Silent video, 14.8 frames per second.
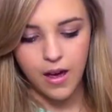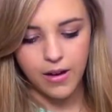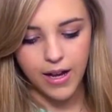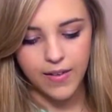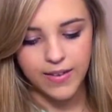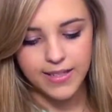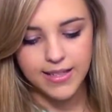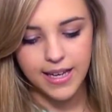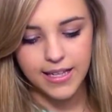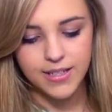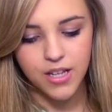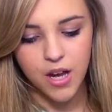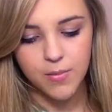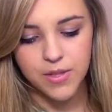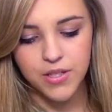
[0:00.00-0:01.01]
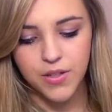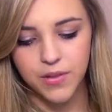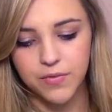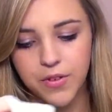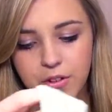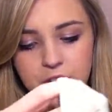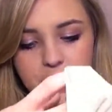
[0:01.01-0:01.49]
Okay, this next top is
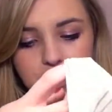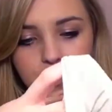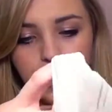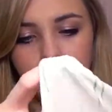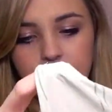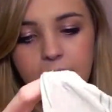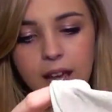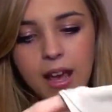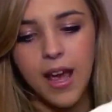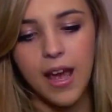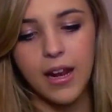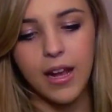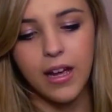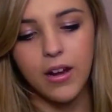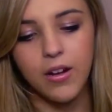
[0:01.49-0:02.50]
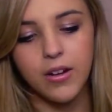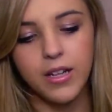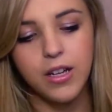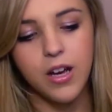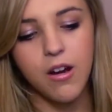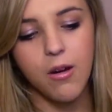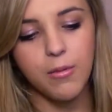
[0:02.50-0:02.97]
from Forever 21, and I
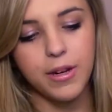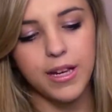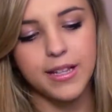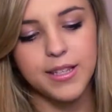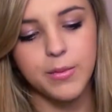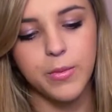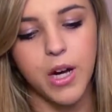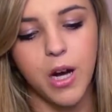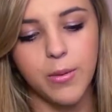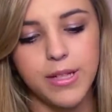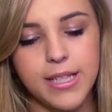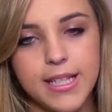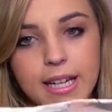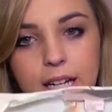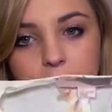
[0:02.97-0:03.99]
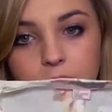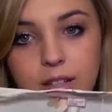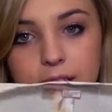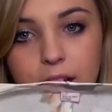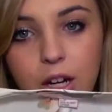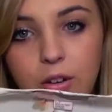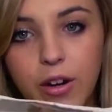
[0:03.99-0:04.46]
already know I'm gonna get some comments that it
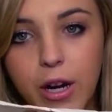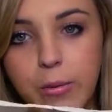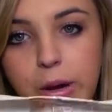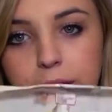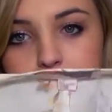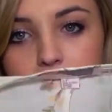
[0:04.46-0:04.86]
looks like a grandma